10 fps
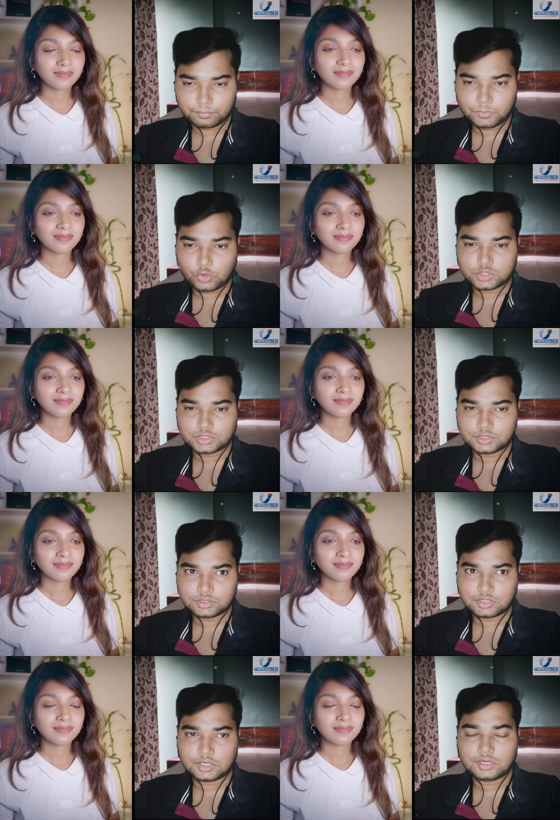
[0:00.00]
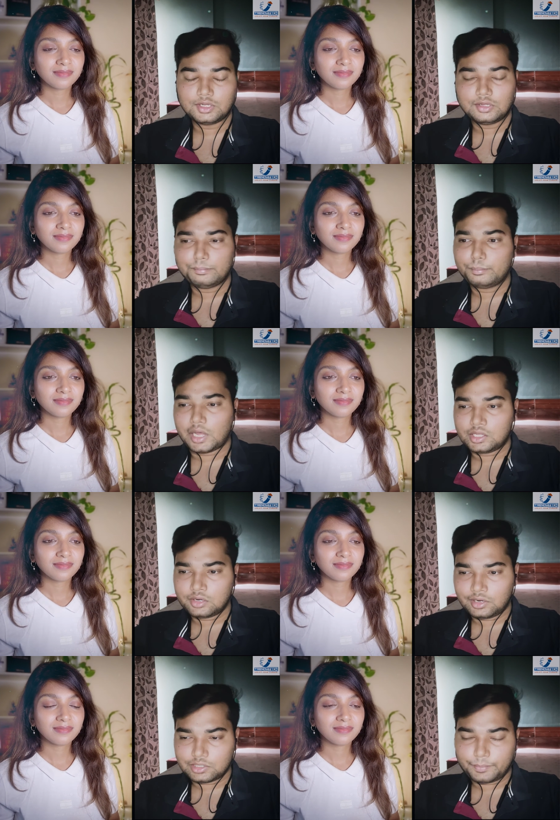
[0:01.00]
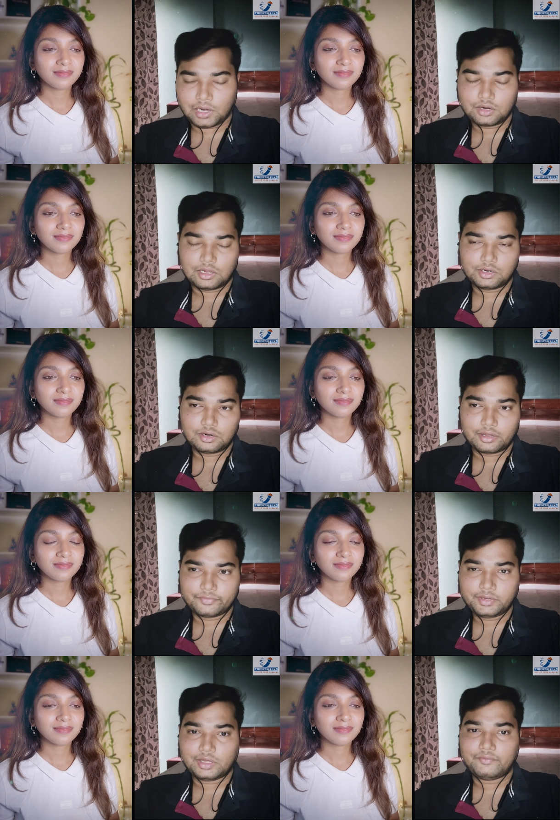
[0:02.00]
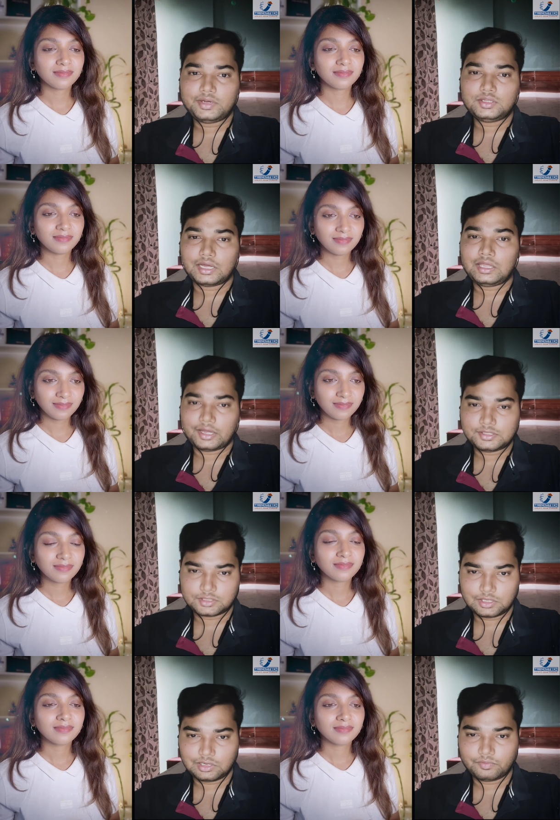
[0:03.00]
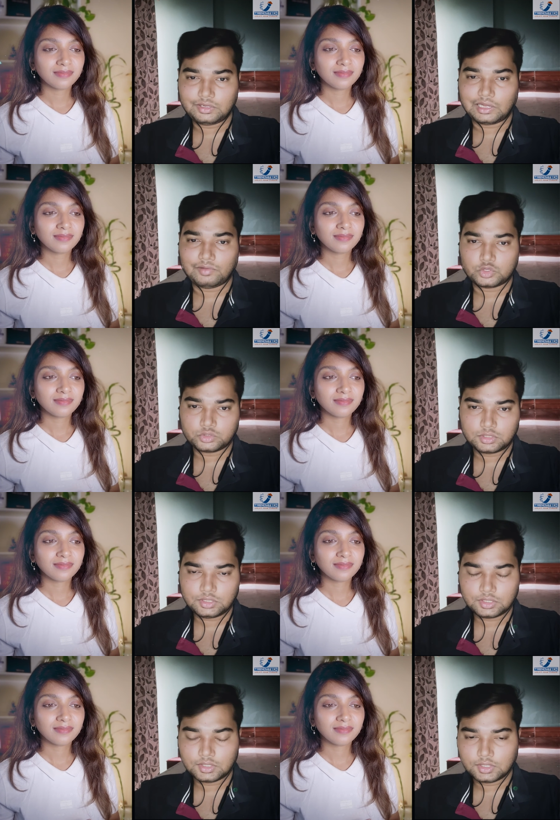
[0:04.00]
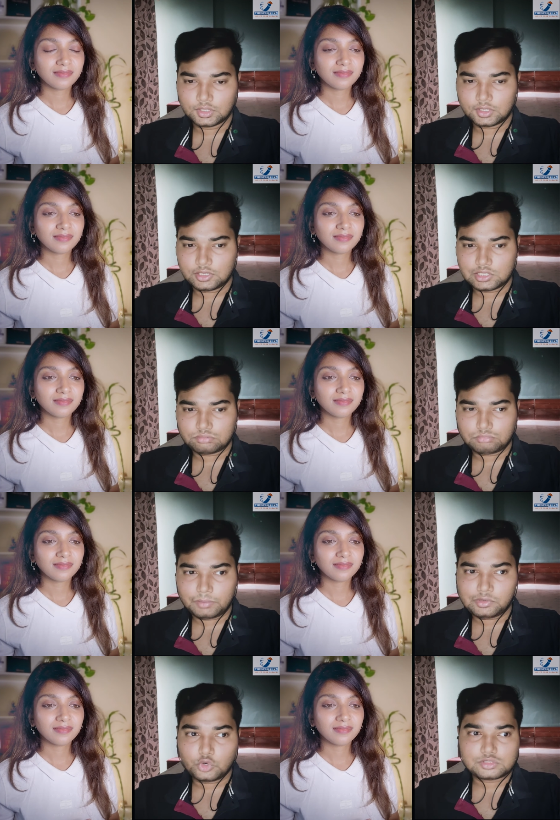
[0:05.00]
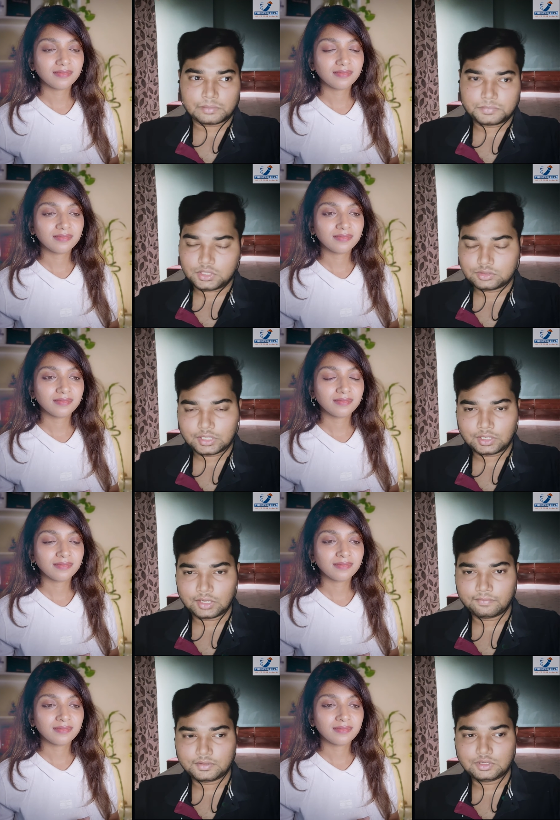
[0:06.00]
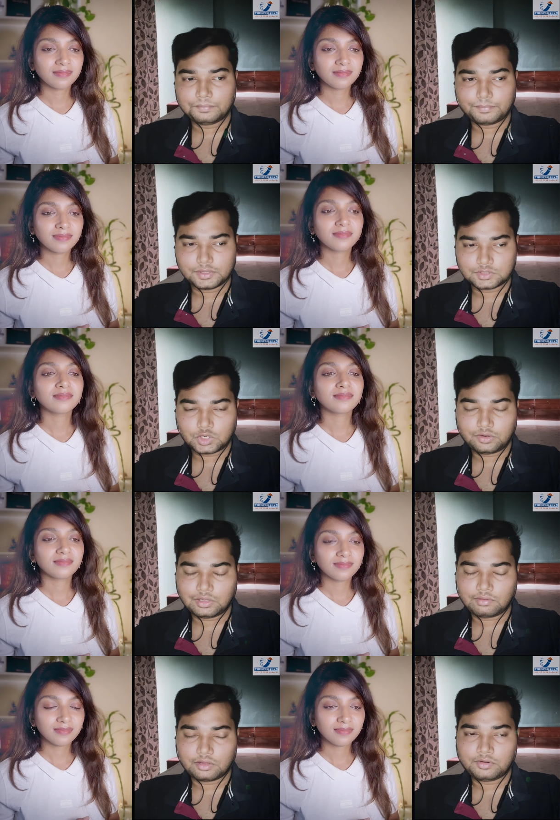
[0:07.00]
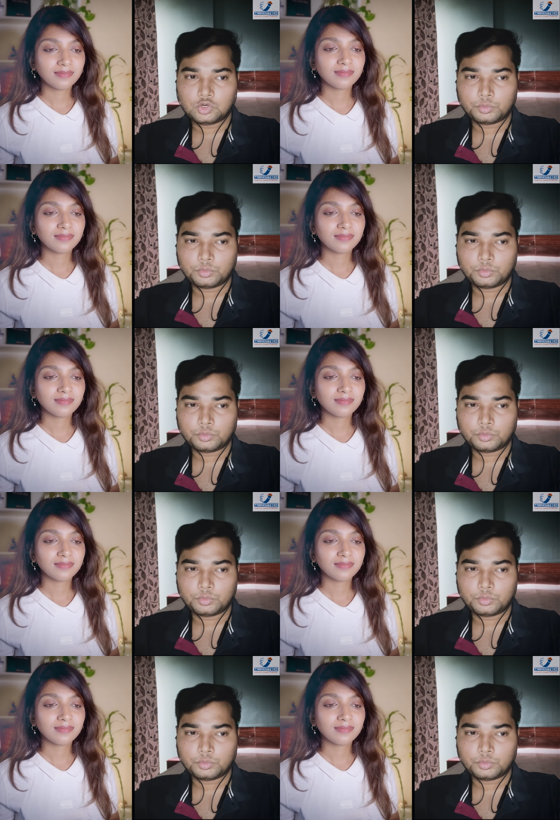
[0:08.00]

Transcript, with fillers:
Speaker 1: because the managing data at a, at a very, very high, high scale and very high velocity is maybe not something that every person or every